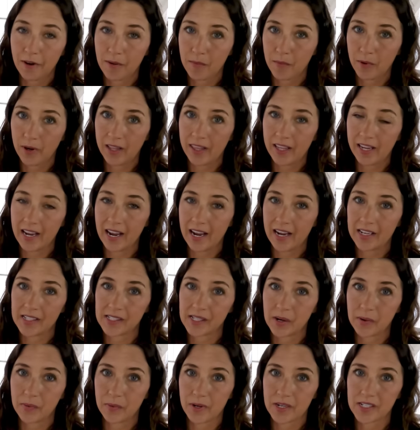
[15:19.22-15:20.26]
from one of the
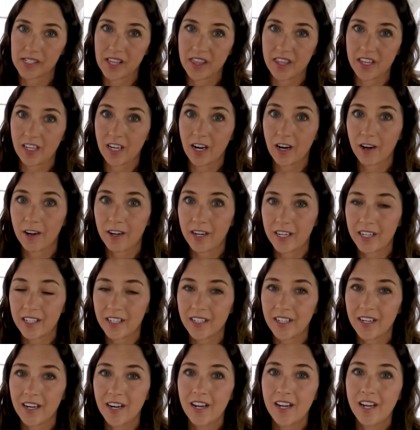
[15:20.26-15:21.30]
guys that works in the yard
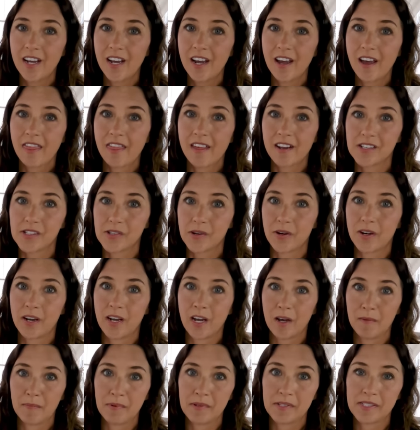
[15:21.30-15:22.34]
here, that is going to
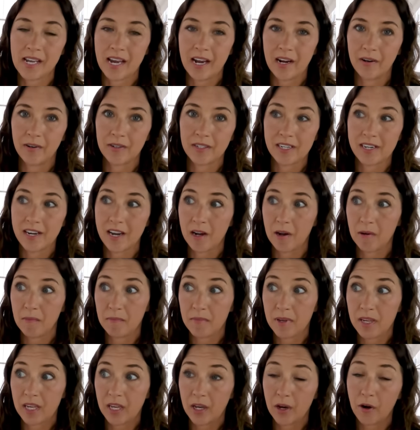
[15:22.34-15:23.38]
help us out and help
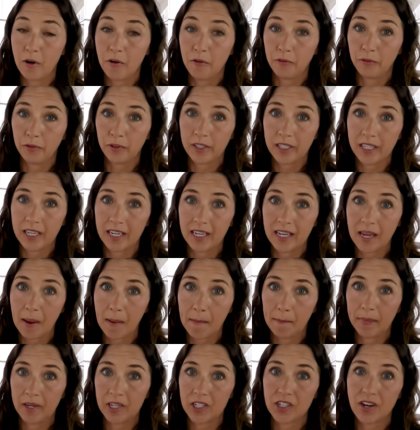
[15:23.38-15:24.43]
me hopefully
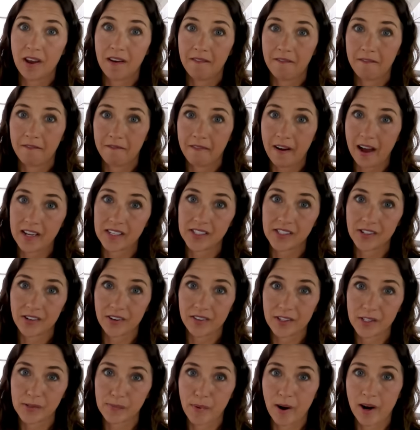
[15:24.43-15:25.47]
get much faster
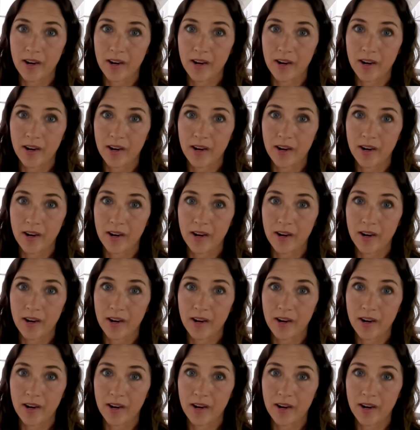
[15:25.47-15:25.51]
at this